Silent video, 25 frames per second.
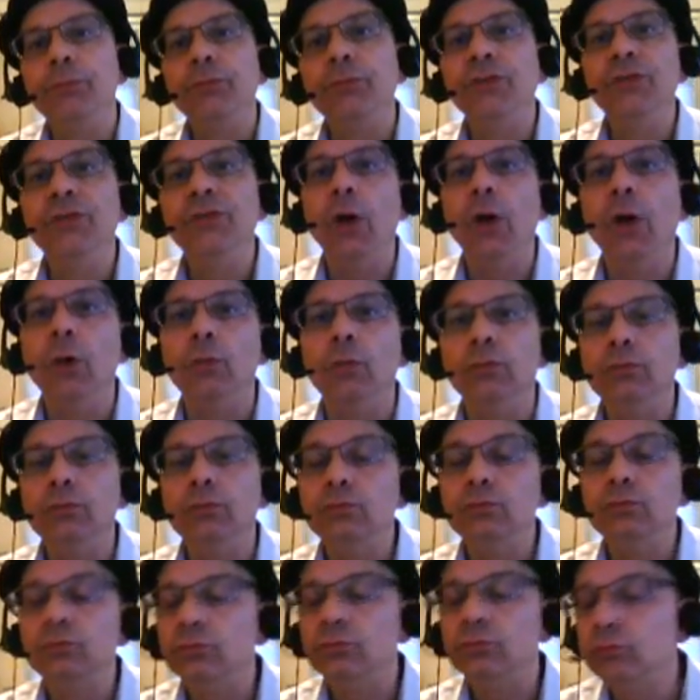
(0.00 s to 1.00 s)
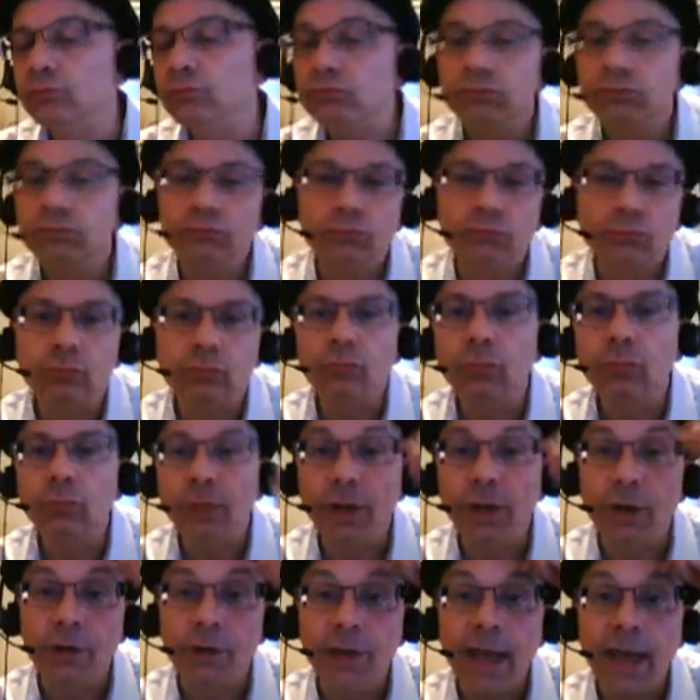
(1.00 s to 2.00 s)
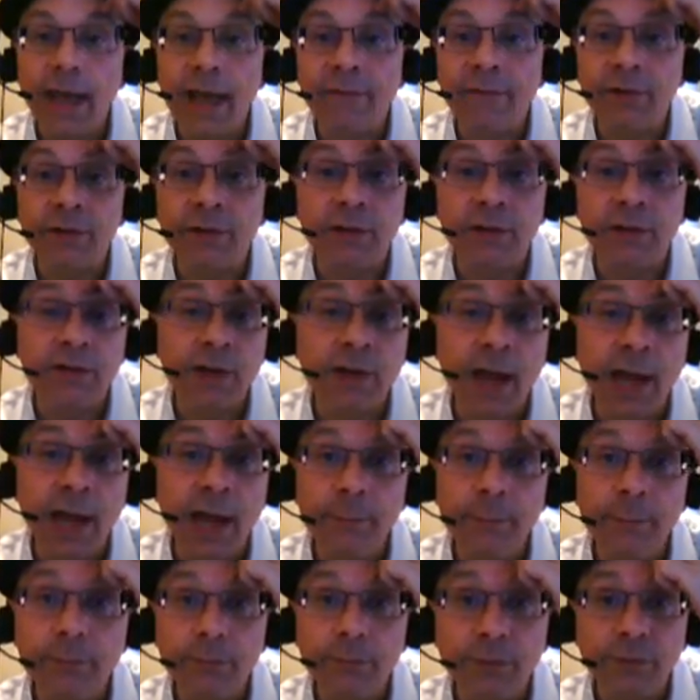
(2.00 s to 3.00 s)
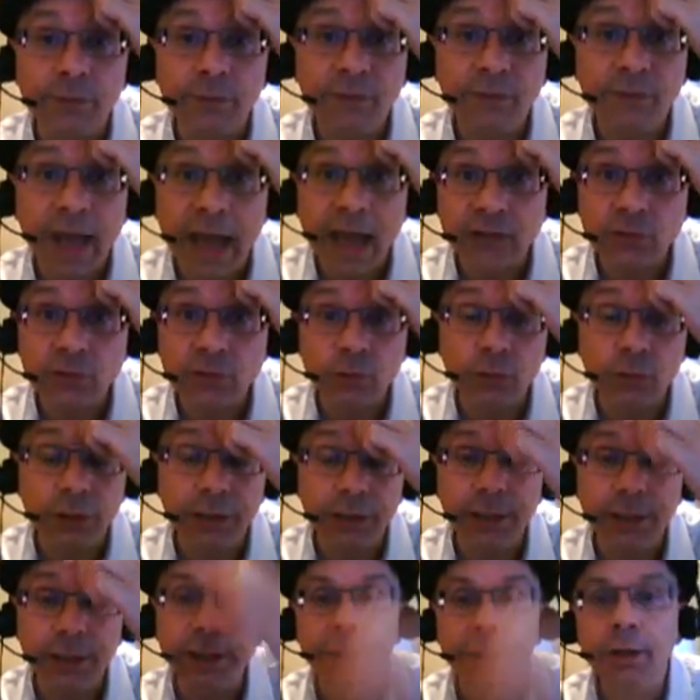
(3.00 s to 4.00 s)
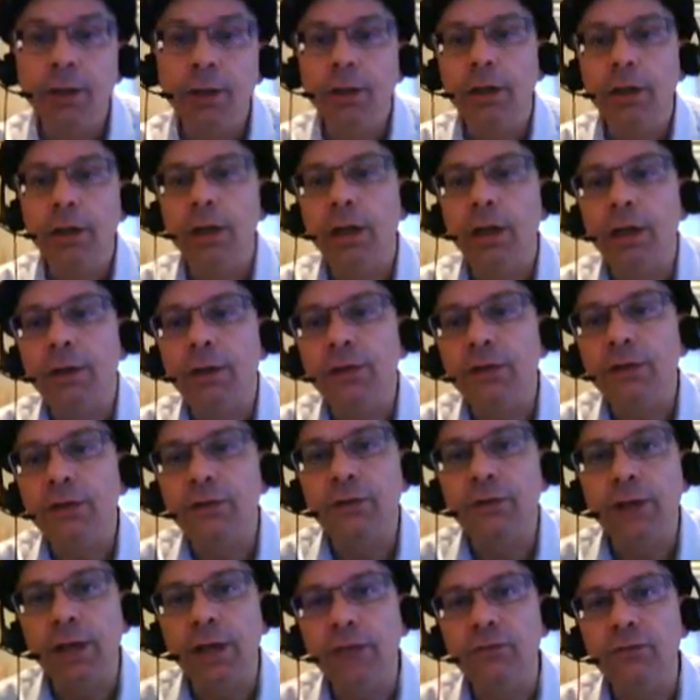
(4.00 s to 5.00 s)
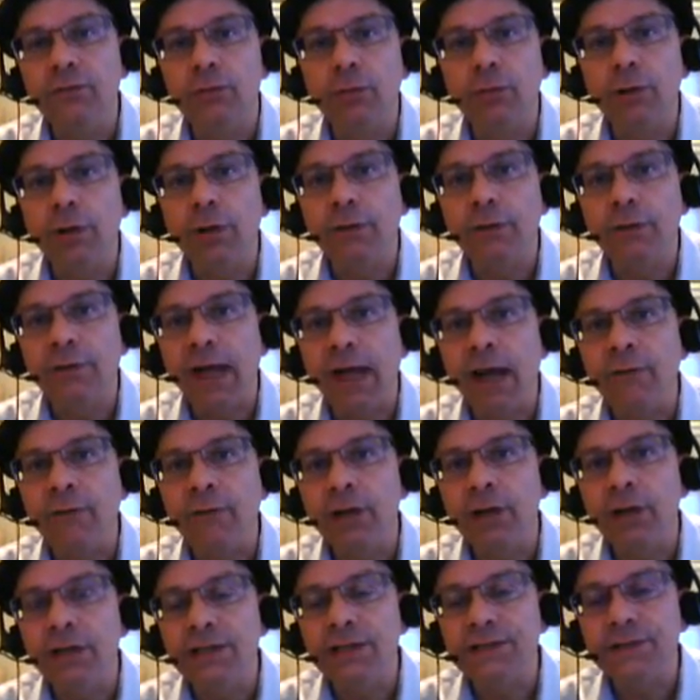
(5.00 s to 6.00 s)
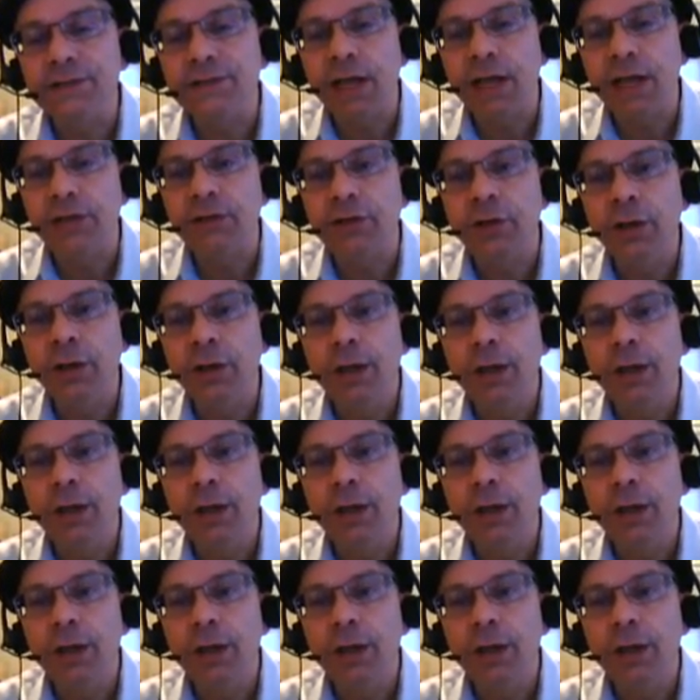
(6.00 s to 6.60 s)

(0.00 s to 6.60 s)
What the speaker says: So there you have it. At the time, factually, the slaves were of African descent.